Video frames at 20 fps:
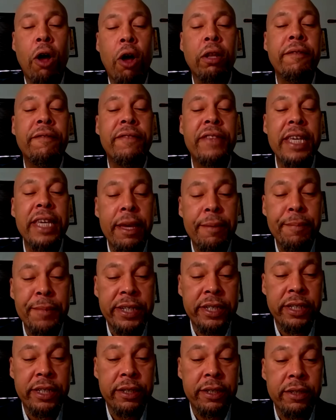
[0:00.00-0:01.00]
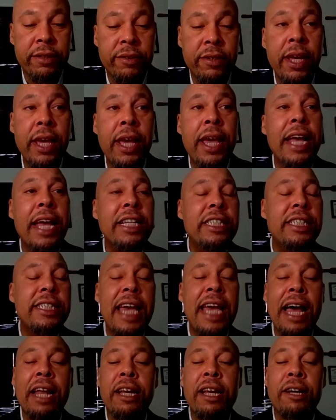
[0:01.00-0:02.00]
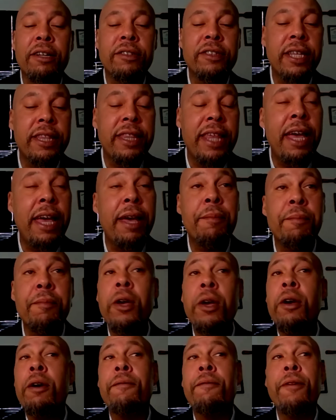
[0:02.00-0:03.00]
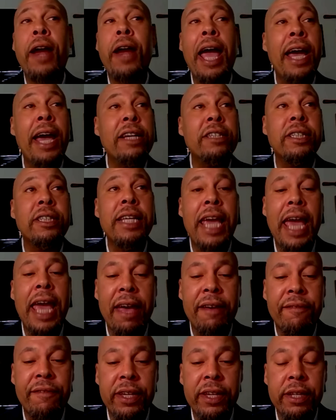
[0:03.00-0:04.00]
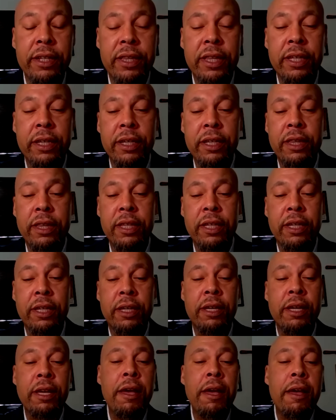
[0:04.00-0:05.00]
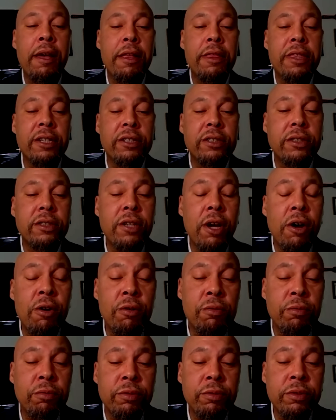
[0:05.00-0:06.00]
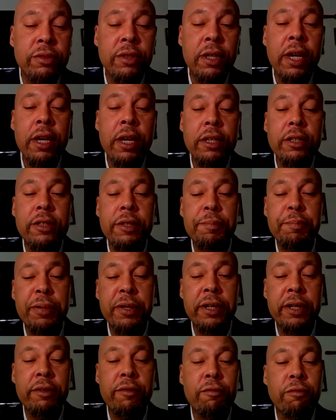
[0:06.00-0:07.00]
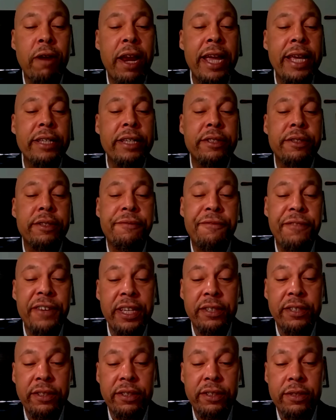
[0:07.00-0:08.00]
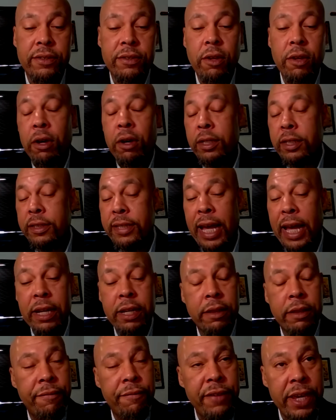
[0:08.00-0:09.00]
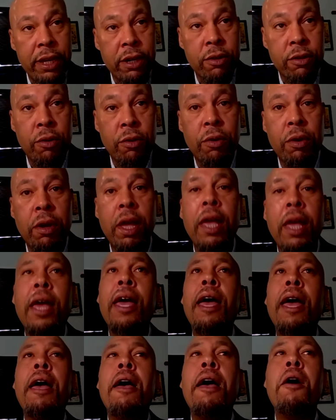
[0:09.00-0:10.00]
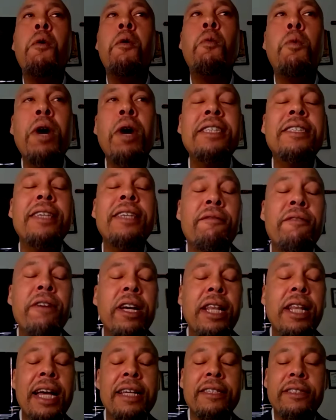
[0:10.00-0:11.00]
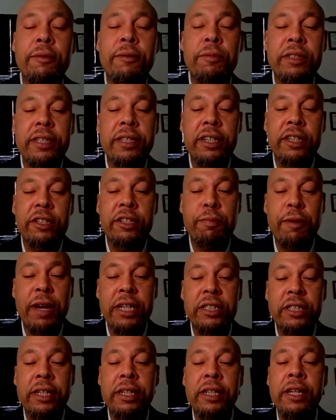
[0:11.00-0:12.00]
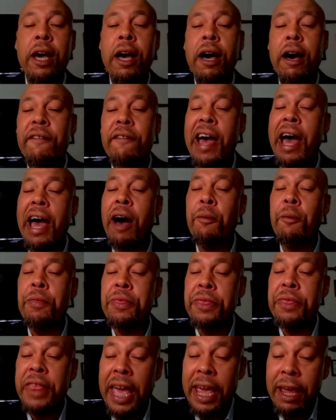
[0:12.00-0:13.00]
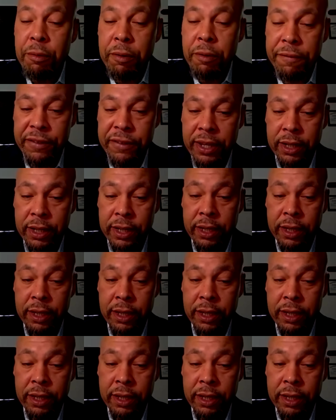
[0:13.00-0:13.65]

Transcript: of the images, and shout out to them for actually having the stones to put raised fists on the side of the vehicle. Once I realized it was an expression of how they were feeling,